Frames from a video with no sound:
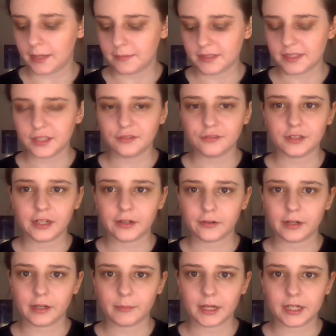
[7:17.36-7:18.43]
silvery
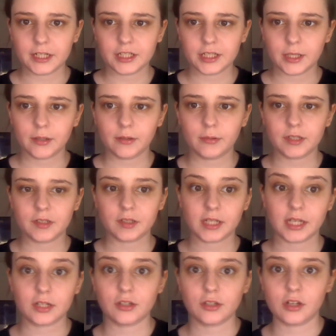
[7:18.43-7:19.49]
cream eyeshadow, which I'll
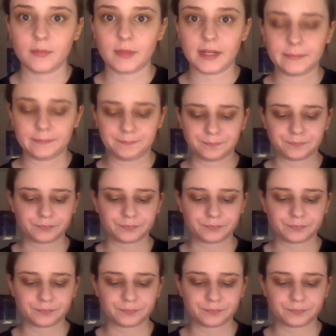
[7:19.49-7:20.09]
get to in a minute.